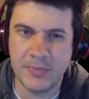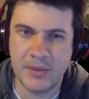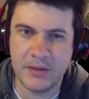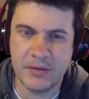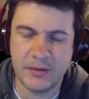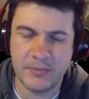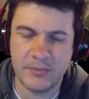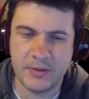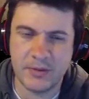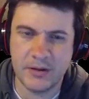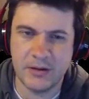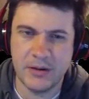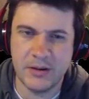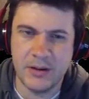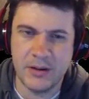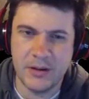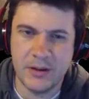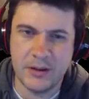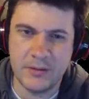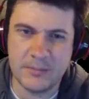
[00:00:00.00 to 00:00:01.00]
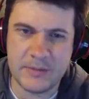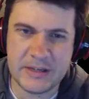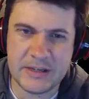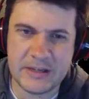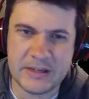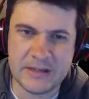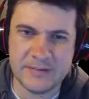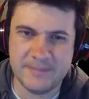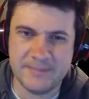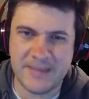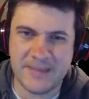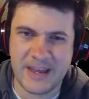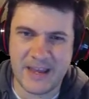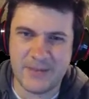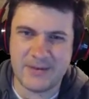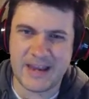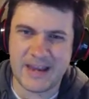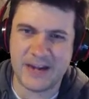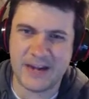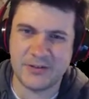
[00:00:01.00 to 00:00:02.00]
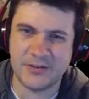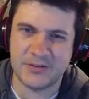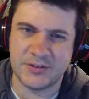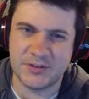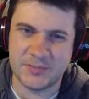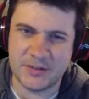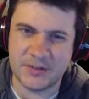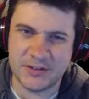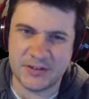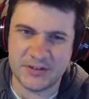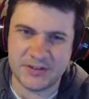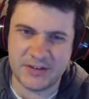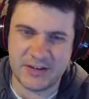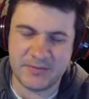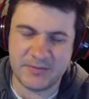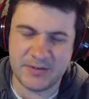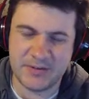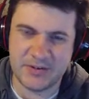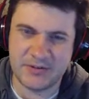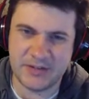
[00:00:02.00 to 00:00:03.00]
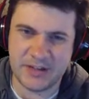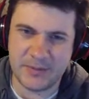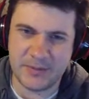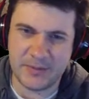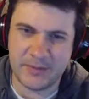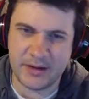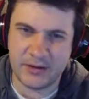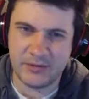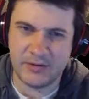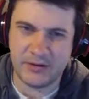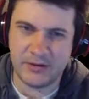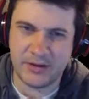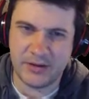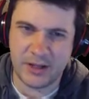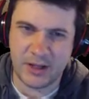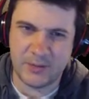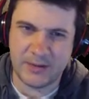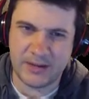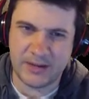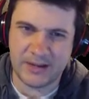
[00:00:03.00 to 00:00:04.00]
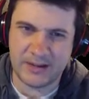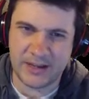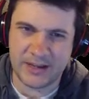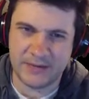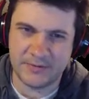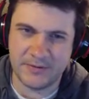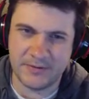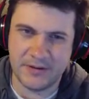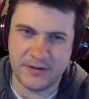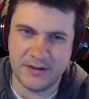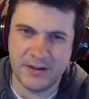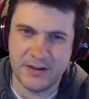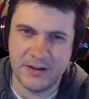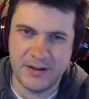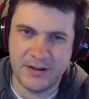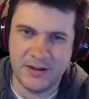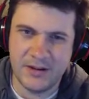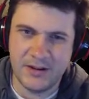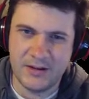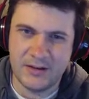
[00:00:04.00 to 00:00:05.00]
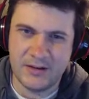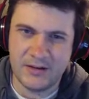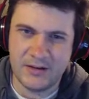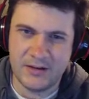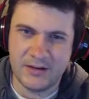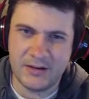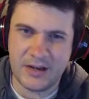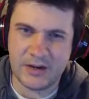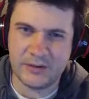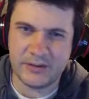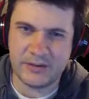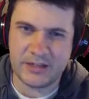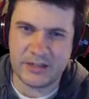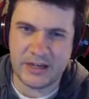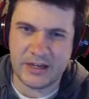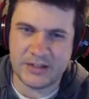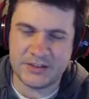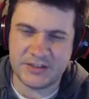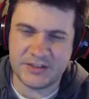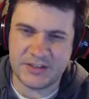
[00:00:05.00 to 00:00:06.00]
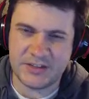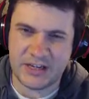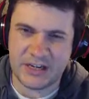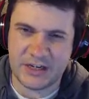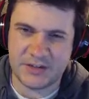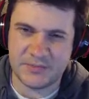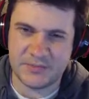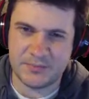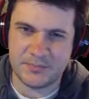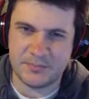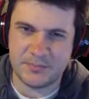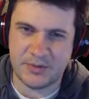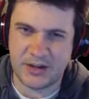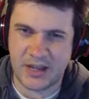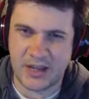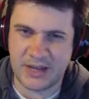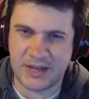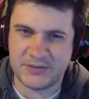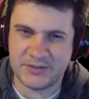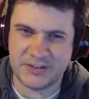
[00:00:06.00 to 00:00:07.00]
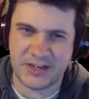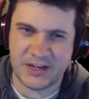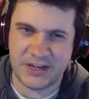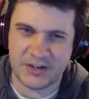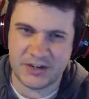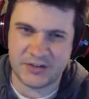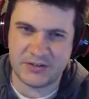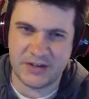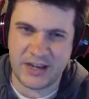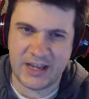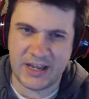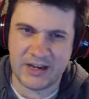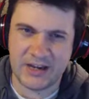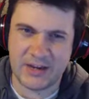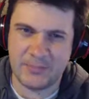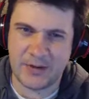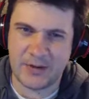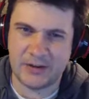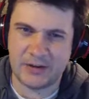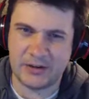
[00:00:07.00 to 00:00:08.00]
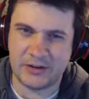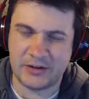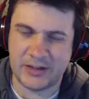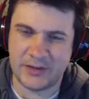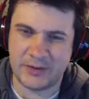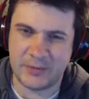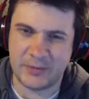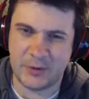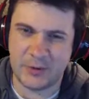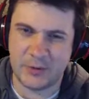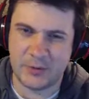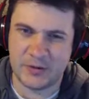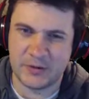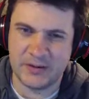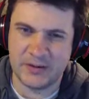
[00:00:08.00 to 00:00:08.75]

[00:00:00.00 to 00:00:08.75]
But me, I'm an actress because I've been doing it all my life. Not only on stage, but off stage, and at practically every moment.